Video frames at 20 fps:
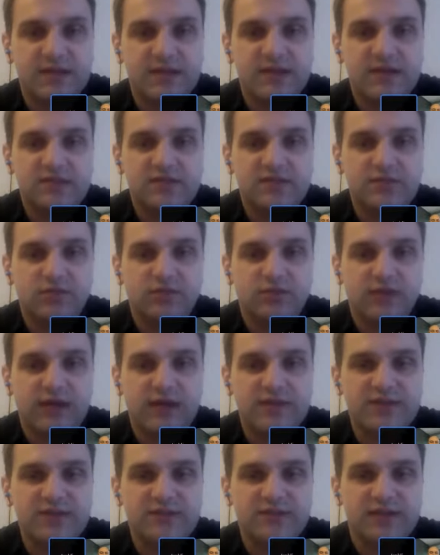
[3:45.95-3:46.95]
so
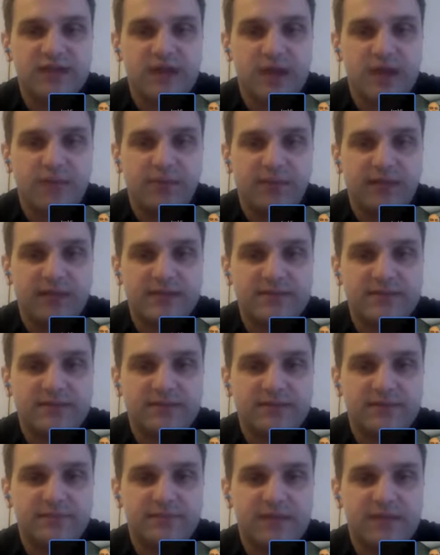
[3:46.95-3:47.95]
large and complex that
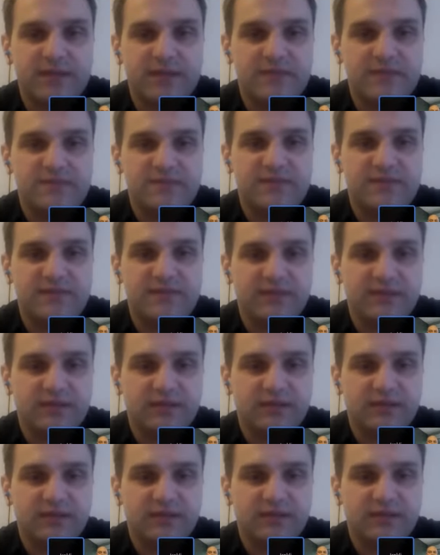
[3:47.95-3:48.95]
it becomes
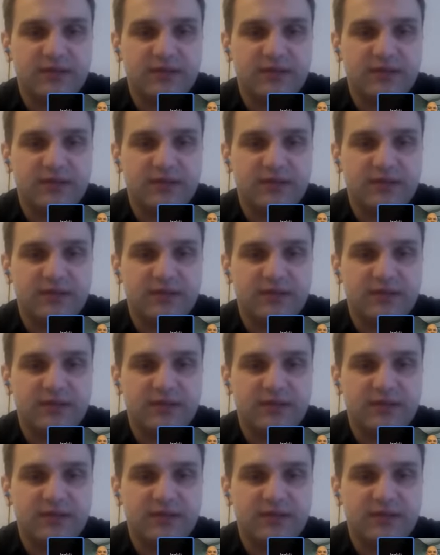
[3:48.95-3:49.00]
difficult